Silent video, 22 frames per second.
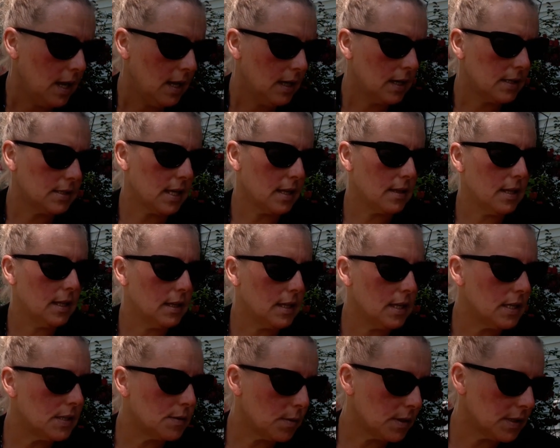because I think
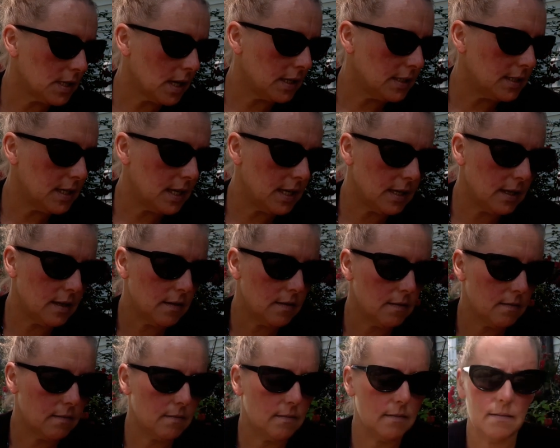these ones I did
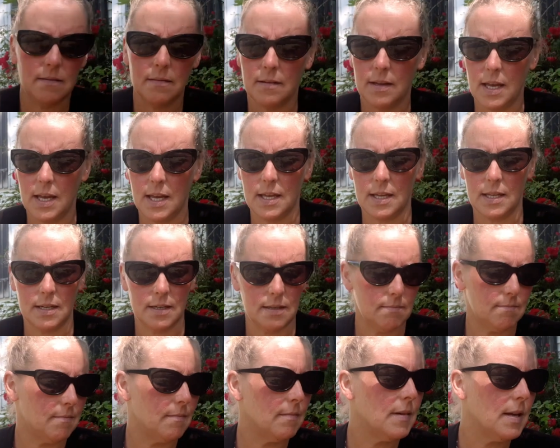in